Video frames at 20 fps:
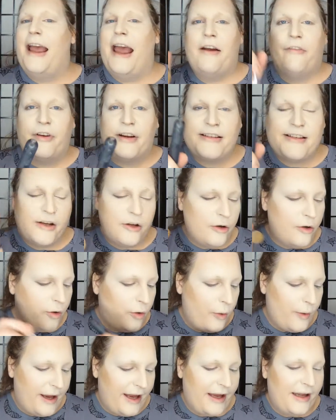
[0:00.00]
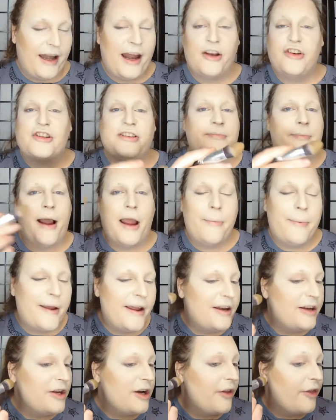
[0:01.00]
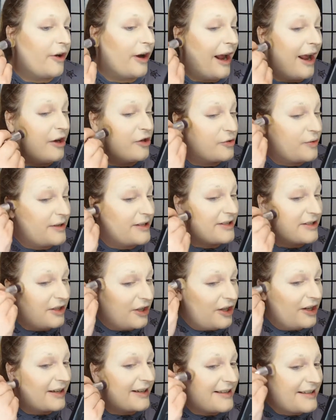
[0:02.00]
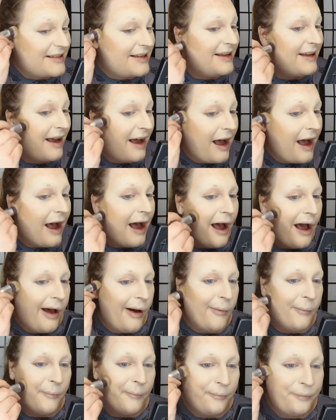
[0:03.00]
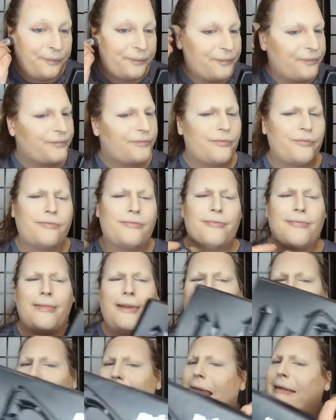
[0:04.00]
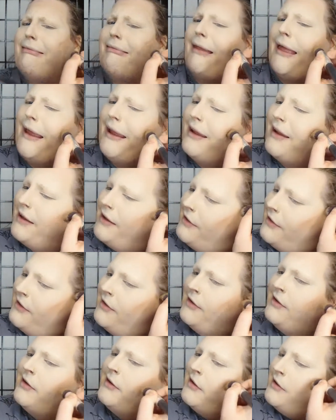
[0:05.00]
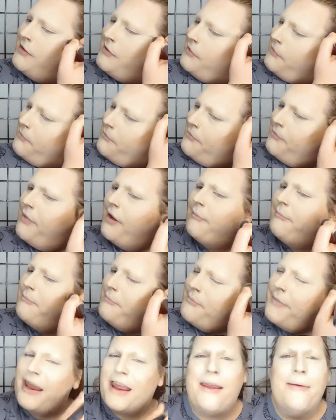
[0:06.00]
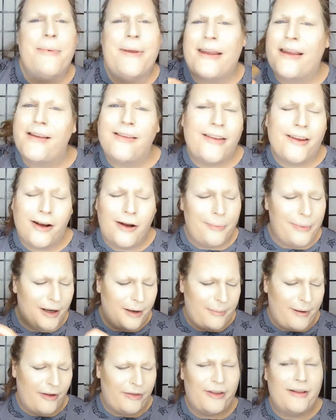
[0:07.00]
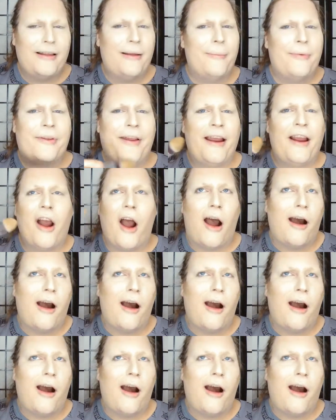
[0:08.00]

every single queen and just my opinion on their entrance looks, and like maybe a little bit about the lip sync.